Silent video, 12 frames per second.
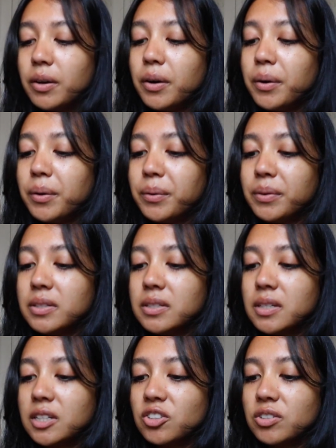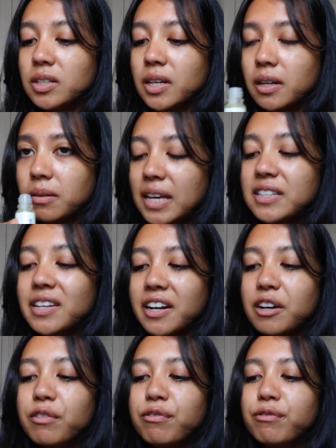Oh, this is interesting. It's
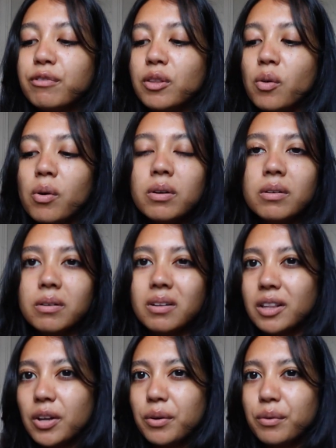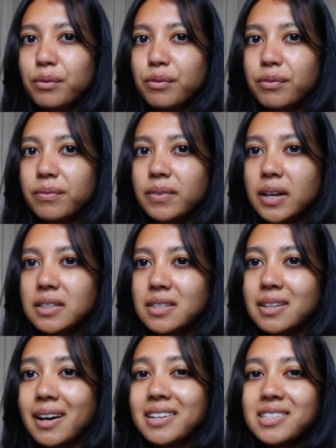like a floral clove. It's
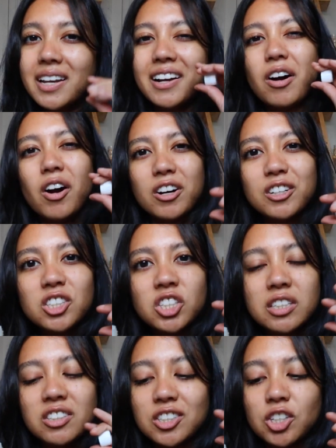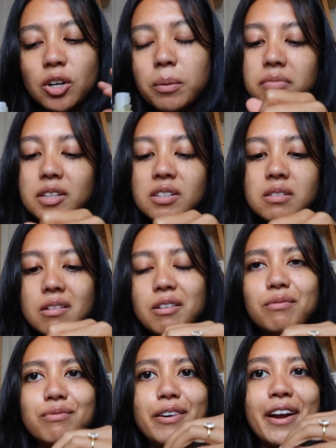not as like harsh and sharp. This is like
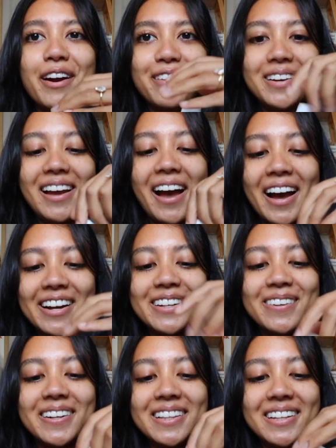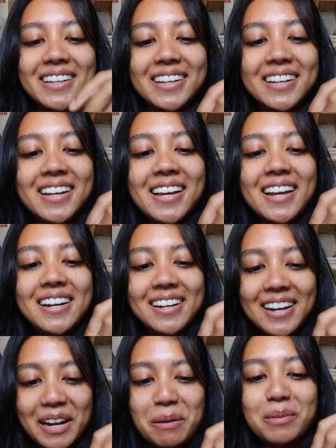a very accurately
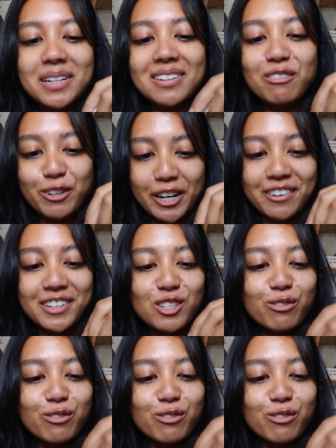named fragrance.